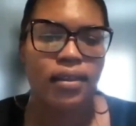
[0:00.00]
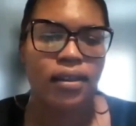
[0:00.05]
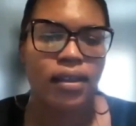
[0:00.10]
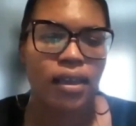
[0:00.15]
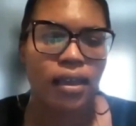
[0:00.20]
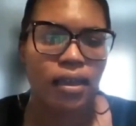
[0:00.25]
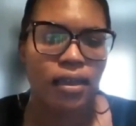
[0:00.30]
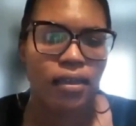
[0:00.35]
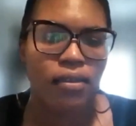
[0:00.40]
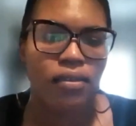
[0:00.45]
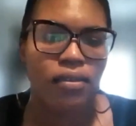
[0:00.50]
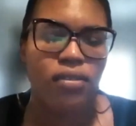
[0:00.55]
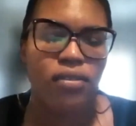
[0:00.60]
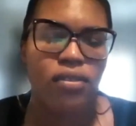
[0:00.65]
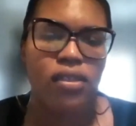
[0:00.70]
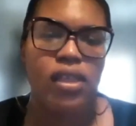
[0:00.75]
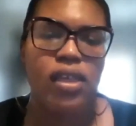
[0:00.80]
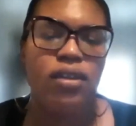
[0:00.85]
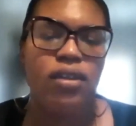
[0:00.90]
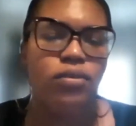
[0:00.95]
and
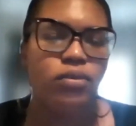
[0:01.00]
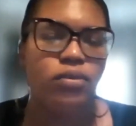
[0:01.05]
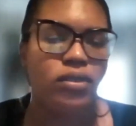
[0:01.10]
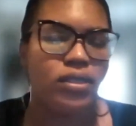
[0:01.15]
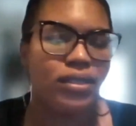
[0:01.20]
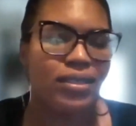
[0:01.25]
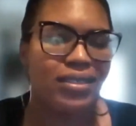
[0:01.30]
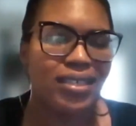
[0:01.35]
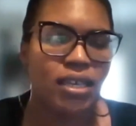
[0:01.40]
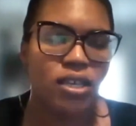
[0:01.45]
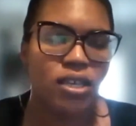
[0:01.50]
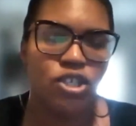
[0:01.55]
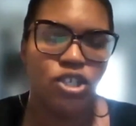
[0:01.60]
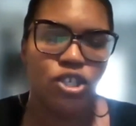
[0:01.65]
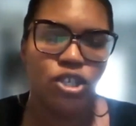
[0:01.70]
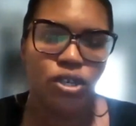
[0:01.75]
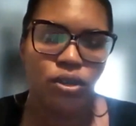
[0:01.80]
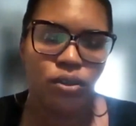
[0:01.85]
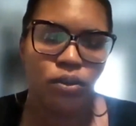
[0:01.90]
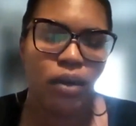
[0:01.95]
they don't
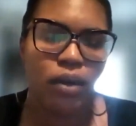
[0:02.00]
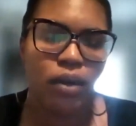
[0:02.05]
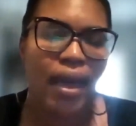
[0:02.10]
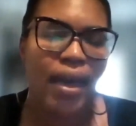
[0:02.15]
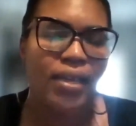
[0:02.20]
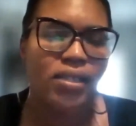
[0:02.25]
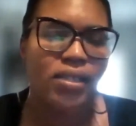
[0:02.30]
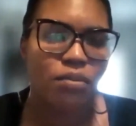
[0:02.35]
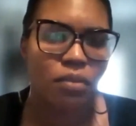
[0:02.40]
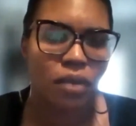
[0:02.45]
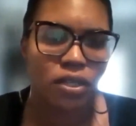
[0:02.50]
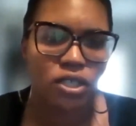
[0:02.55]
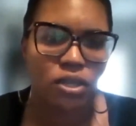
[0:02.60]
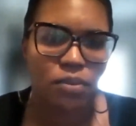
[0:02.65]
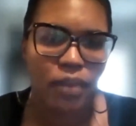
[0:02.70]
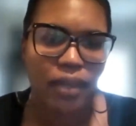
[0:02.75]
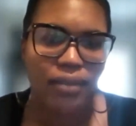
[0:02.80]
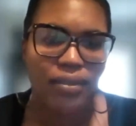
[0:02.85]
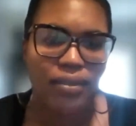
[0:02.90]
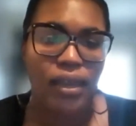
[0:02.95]
teach you as
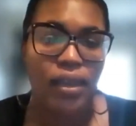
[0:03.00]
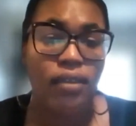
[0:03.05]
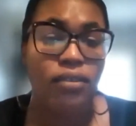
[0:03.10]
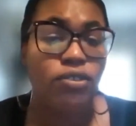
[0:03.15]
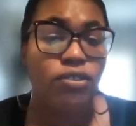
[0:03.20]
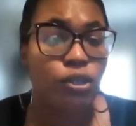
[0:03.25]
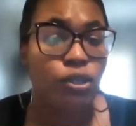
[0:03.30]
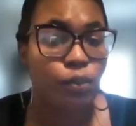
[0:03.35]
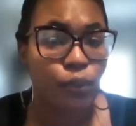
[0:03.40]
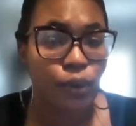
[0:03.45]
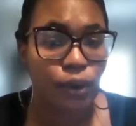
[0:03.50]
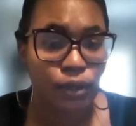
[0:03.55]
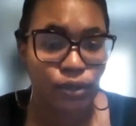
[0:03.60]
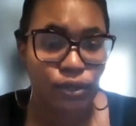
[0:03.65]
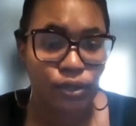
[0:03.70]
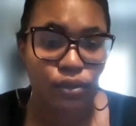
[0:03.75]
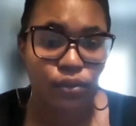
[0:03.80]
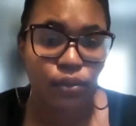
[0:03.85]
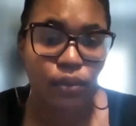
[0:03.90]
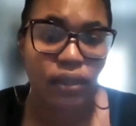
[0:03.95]
much about the
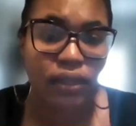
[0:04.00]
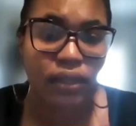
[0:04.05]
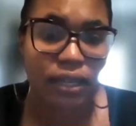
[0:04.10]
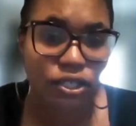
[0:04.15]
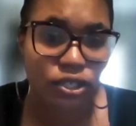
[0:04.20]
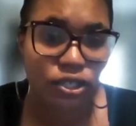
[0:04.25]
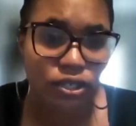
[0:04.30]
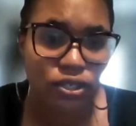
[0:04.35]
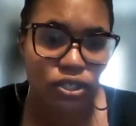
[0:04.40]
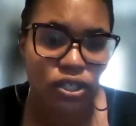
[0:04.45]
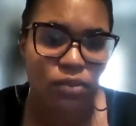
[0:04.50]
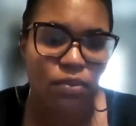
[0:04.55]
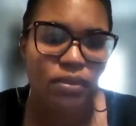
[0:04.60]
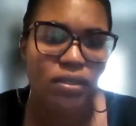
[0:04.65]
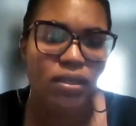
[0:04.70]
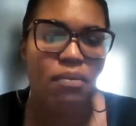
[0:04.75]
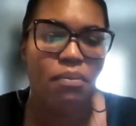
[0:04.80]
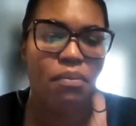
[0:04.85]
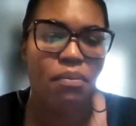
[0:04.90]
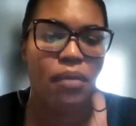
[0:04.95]
interpersonal
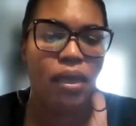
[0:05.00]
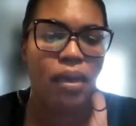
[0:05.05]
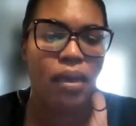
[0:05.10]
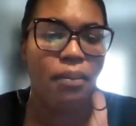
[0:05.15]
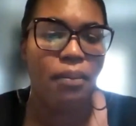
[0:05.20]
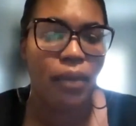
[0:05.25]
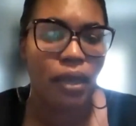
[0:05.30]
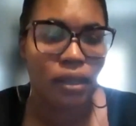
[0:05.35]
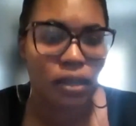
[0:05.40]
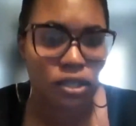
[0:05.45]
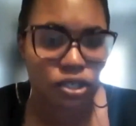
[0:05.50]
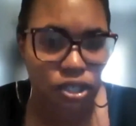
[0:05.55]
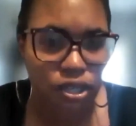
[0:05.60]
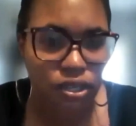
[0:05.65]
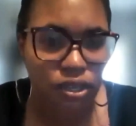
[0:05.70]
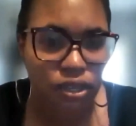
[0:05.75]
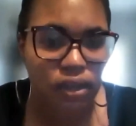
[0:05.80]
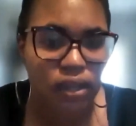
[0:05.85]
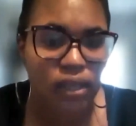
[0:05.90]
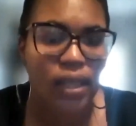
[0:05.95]
relationships and
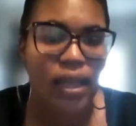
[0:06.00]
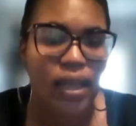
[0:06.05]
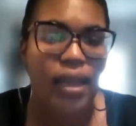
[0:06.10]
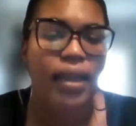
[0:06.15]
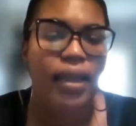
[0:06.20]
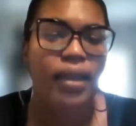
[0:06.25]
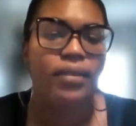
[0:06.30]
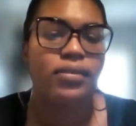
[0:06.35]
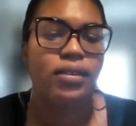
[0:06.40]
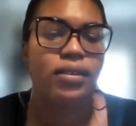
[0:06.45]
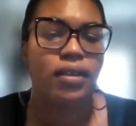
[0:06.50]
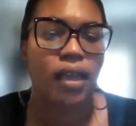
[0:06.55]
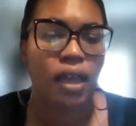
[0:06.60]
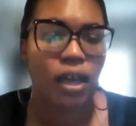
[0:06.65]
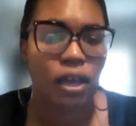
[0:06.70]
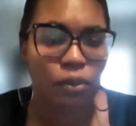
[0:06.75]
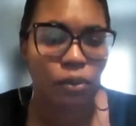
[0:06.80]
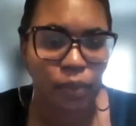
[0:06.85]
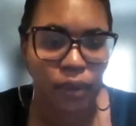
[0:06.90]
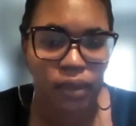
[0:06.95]
managing your clients and
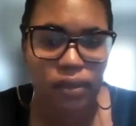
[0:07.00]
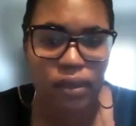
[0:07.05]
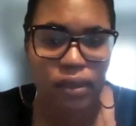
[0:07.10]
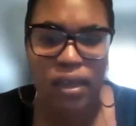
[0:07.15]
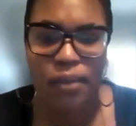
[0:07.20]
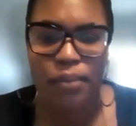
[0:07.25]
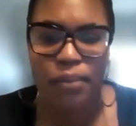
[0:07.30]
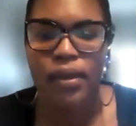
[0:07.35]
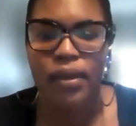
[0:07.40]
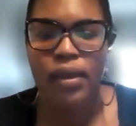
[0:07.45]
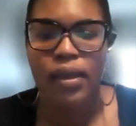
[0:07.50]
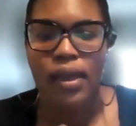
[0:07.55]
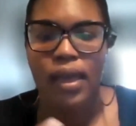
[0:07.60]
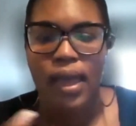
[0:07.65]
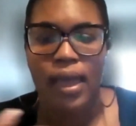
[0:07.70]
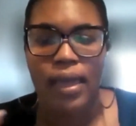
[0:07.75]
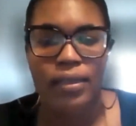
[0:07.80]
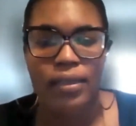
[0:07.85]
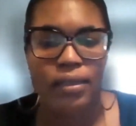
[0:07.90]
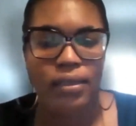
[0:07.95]
helping them
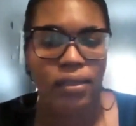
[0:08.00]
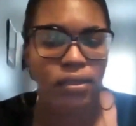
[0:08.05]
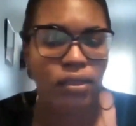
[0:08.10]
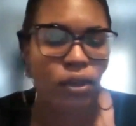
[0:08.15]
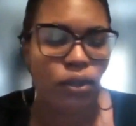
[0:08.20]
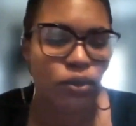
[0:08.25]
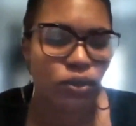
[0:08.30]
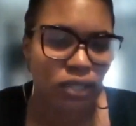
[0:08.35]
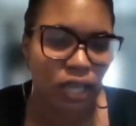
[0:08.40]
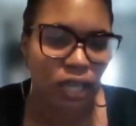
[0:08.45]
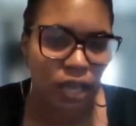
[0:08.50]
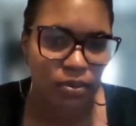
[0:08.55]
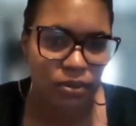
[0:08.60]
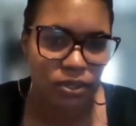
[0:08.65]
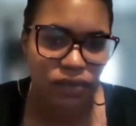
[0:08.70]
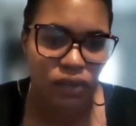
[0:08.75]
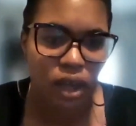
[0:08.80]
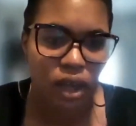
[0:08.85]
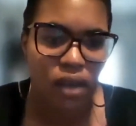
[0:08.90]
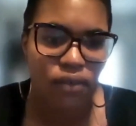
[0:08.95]
and those
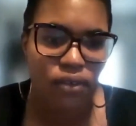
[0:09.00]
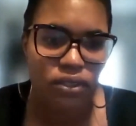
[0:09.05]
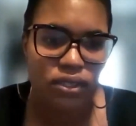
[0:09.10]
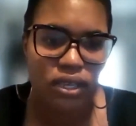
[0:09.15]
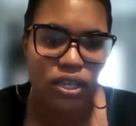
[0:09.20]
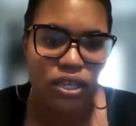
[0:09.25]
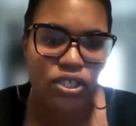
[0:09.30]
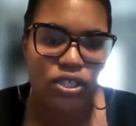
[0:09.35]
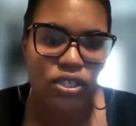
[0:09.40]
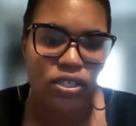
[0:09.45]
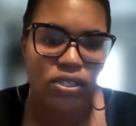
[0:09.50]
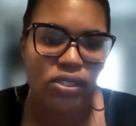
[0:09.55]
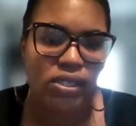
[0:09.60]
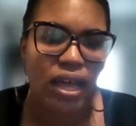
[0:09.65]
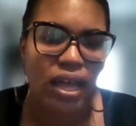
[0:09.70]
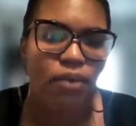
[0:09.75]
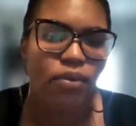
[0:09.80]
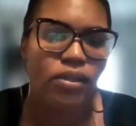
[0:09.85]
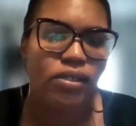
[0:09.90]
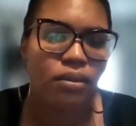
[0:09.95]
types of conversations.
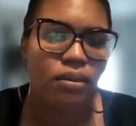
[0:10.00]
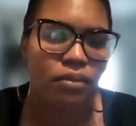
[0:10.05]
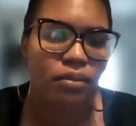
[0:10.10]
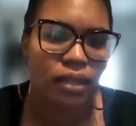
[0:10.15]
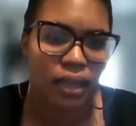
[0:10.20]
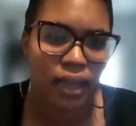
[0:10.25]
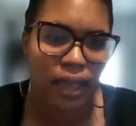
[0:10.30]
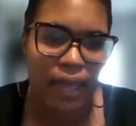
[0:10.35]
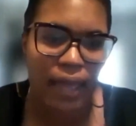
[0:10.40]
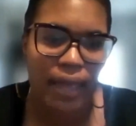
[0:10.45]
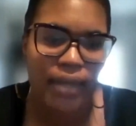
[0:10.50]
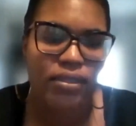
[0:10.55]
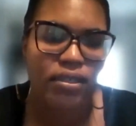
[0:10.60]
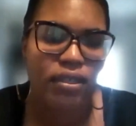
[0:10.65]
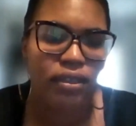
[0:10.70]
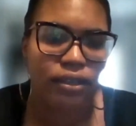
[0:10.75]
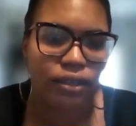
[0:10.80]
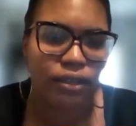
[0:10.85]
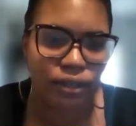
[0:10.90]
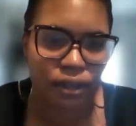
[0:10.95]
That was something I had
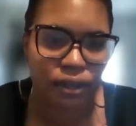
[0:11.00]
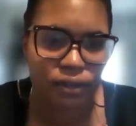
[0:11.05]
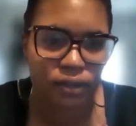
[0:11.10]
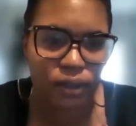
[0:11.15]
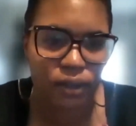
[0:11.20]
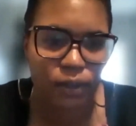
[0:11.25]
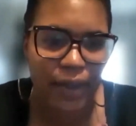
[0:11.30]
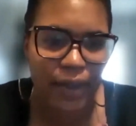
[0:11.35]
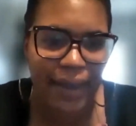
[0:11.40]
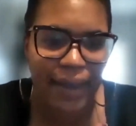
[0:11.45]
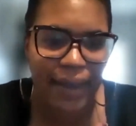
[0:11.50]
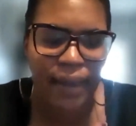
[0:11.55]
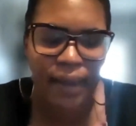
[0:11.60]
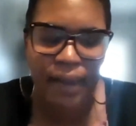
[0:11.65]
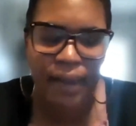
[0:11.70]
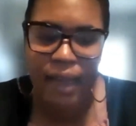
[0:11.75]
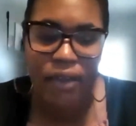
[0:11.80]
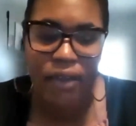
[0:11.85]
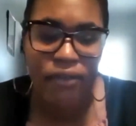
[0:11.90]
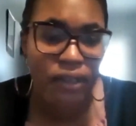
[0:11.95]
to learn on the way.
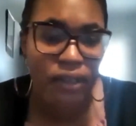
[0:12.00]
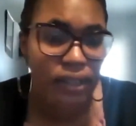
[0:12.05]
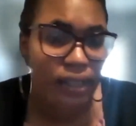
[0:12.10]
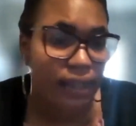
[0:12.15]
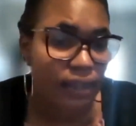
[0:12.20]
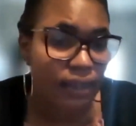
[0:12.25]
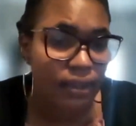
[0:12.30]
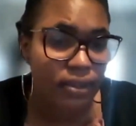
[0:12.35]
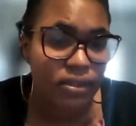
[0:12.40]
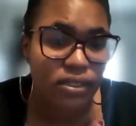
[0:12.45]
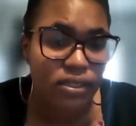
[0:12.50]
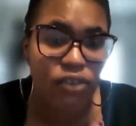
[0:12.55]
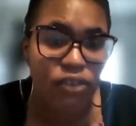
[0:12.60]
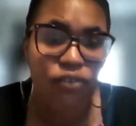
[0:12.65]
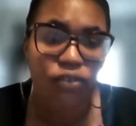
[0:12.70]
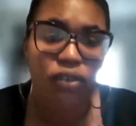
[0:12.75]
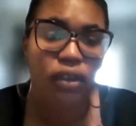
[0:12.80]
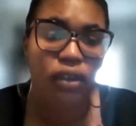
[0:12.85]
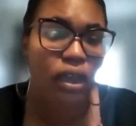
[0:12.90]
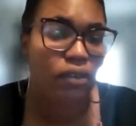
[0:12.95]
Every client is
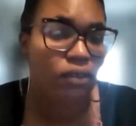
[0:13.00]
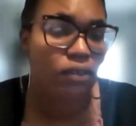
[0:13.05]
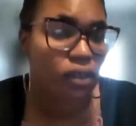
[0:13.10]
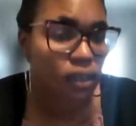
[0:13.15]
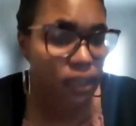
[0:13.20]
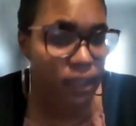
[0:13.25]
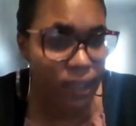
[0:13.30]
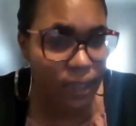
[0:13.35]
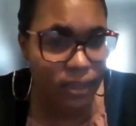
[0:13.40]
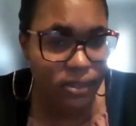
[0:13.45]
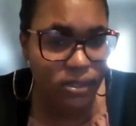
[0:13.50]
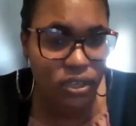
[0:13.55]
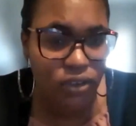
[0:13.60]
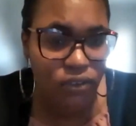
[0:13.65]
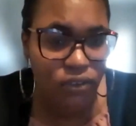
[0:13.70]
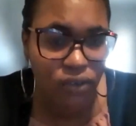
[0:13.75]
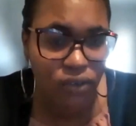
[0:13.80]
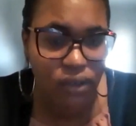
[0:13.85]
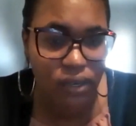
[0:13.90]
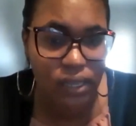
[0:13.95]
different. Every client has
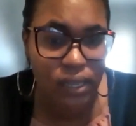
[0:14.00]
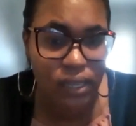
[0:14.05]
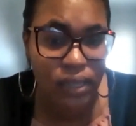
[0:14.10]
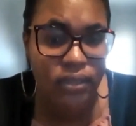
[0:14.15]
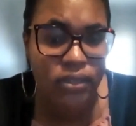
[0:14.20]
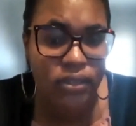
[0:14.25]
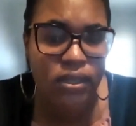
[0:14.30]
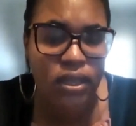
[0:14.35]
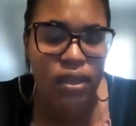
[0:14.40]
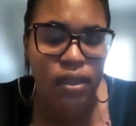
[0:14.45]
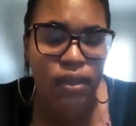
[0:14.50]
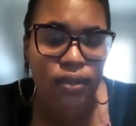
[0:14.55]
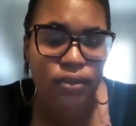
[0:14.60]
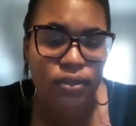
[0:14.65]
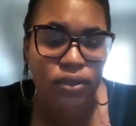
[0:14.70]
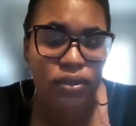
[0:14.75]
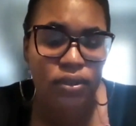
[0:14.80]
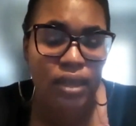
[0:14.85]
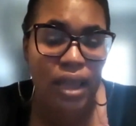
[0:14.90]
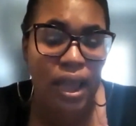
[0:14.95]
different needs.
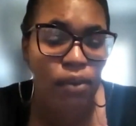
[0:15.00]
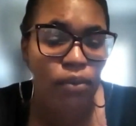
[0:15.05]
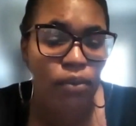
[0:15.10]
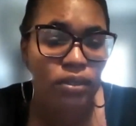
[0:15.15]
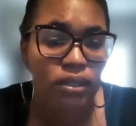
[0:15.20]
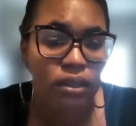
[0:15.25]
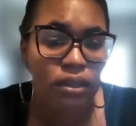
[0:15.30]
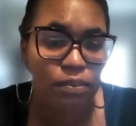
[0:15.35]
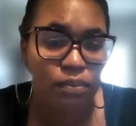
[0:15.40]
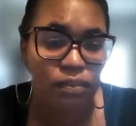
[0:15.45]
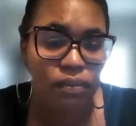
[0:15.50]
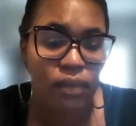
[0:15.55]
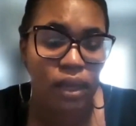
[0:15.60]
So that was